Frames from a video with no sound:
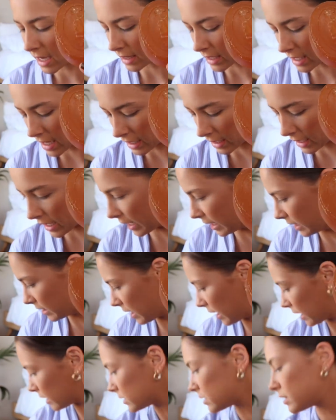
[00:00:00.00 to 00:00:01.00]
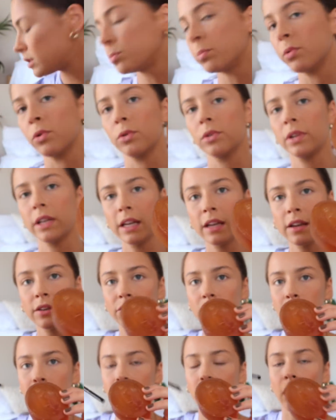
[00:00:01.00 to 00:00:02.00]
and then getting like a spoolie
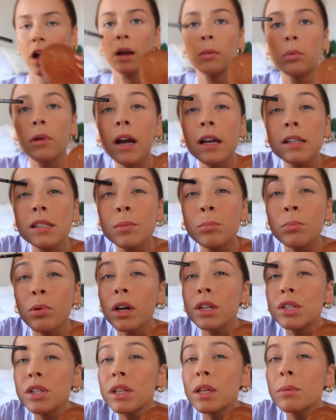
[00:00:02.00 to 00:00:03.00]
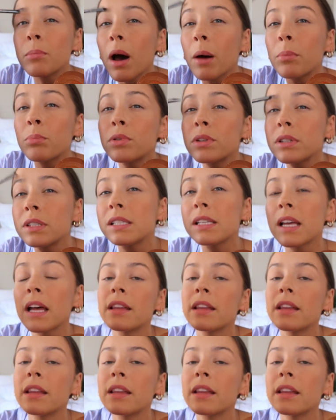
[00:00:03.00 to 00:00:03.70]
for my eyebrows and brushing them upwards